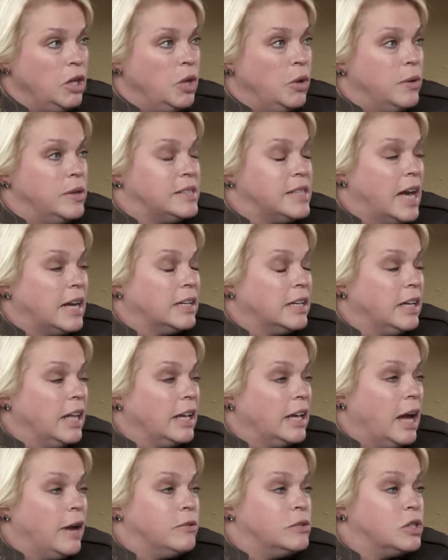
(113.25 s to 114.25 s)
You always acted
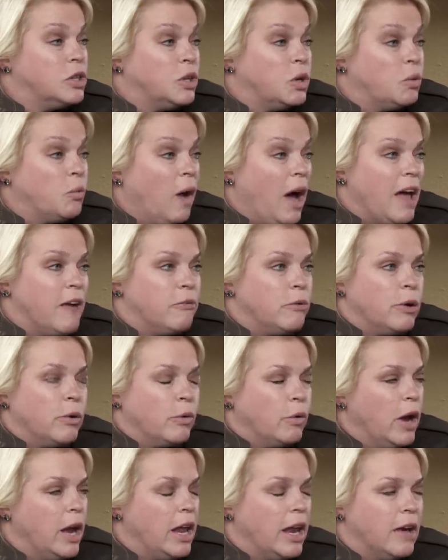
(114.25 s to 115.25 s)
like I was a good wife. We
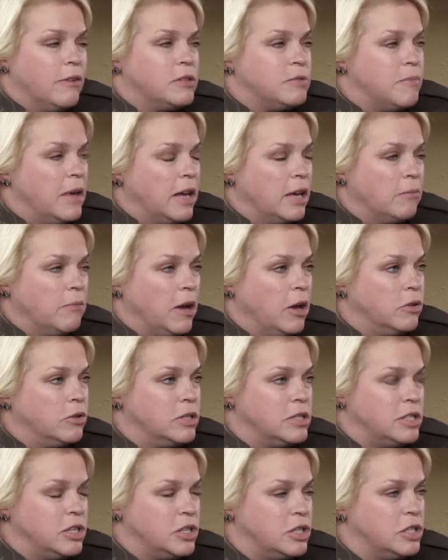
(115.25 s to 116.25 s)
were great. I was making my own
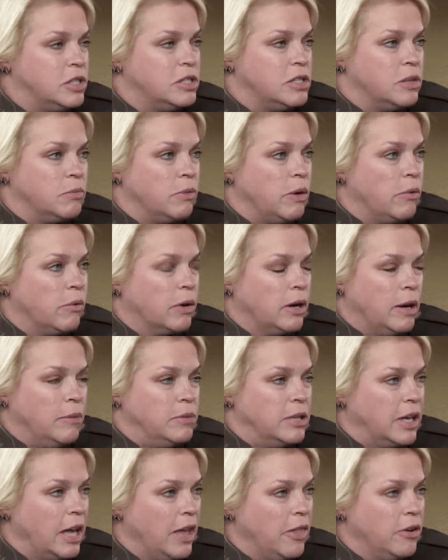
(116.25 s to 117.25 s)
decisions and we were
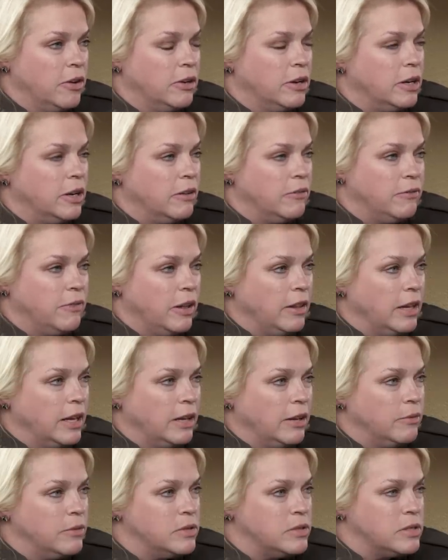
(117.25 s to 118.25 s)
come together and it felt
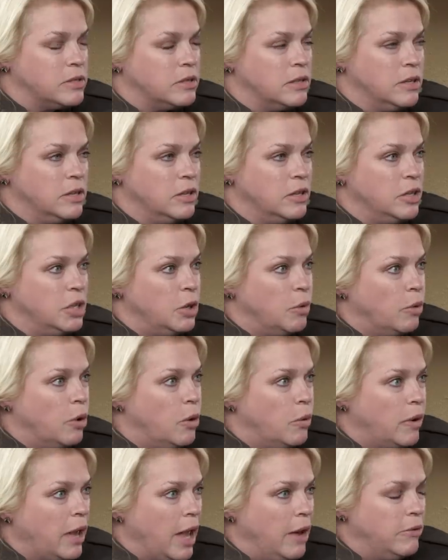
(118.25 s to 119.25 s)
like it was, you were
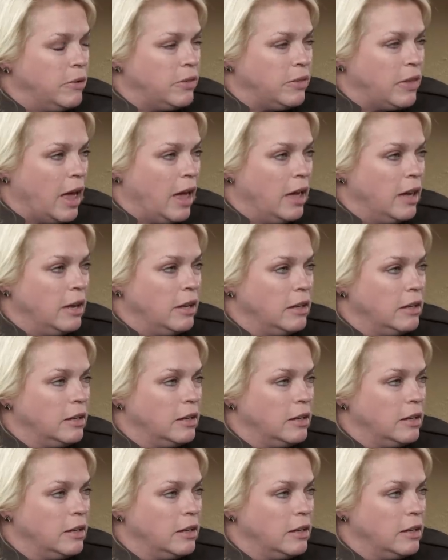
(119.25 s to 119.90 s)
okay with that.